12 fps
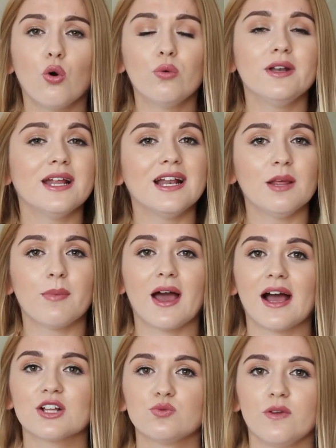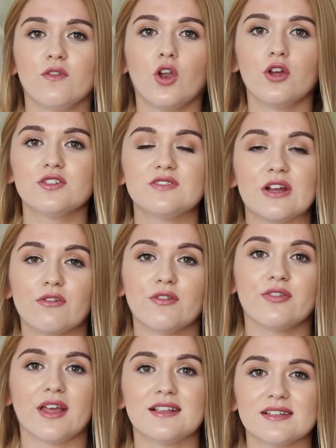all neatly packed with loads of
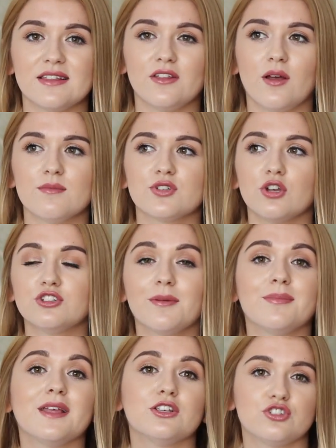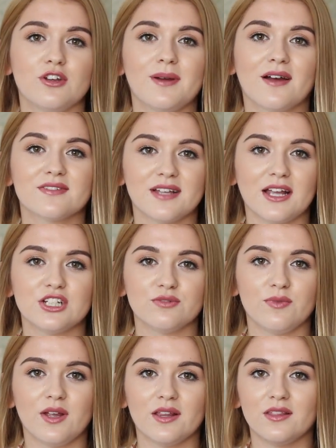different things in them. So some things do have
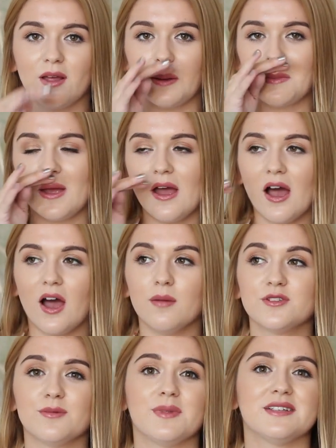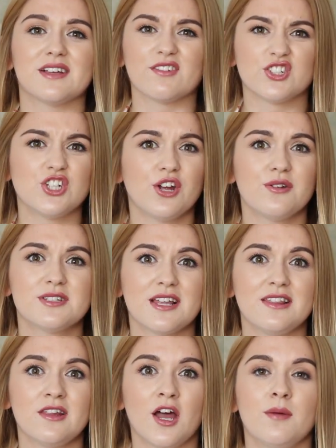stationery in them, some things have shoes
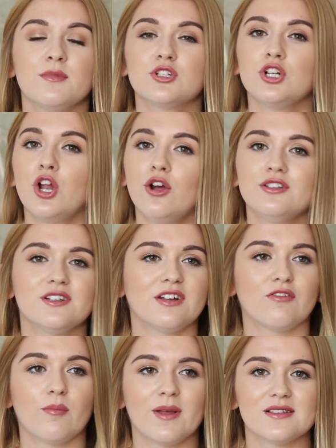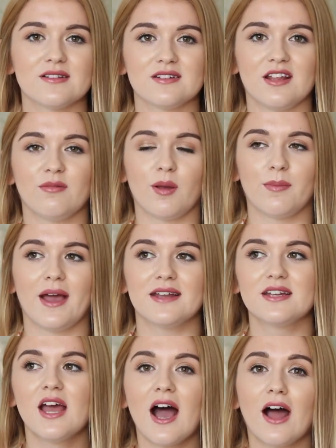in them. There's loads of different bits underneath my
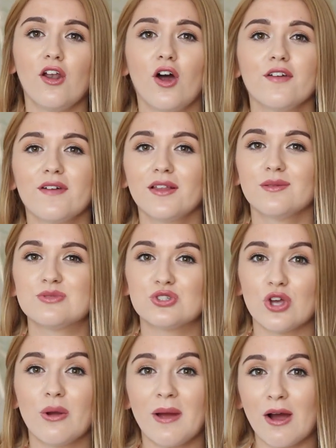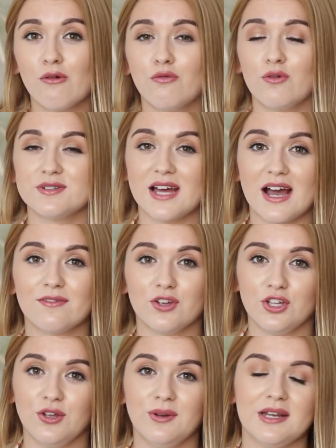bed, and I found them so helpful to have
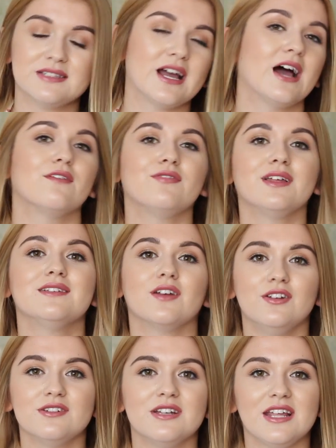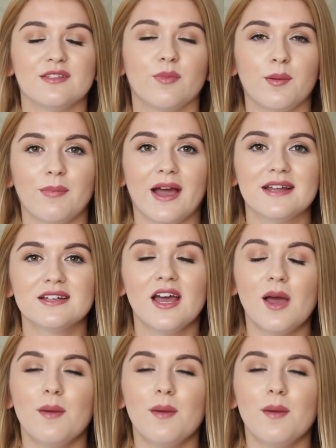at uni, to have things underneath my bed,